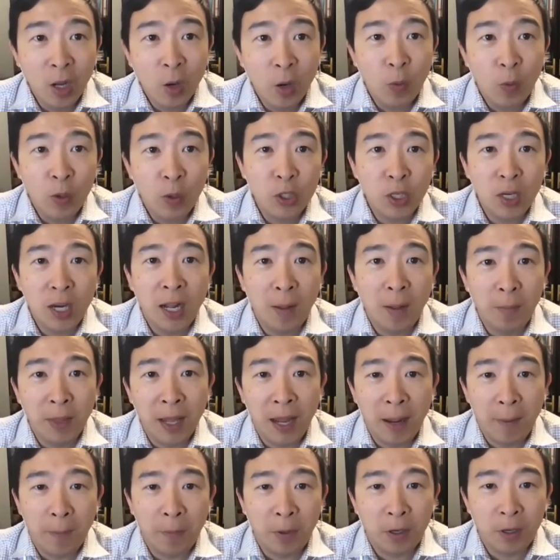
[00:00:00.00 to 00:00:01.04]
we should help
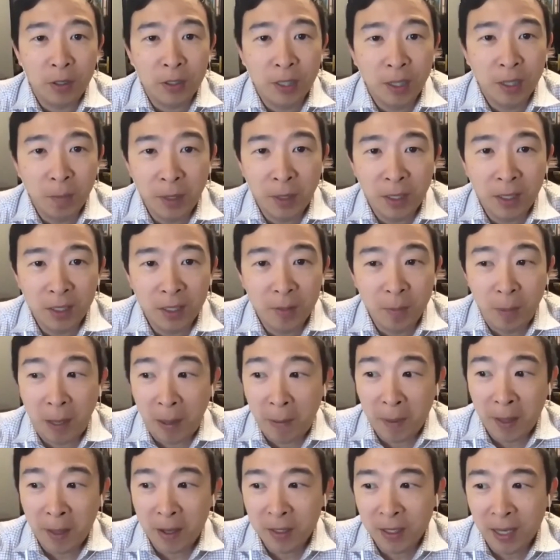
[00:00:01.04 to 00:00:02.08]
that person because maybe there's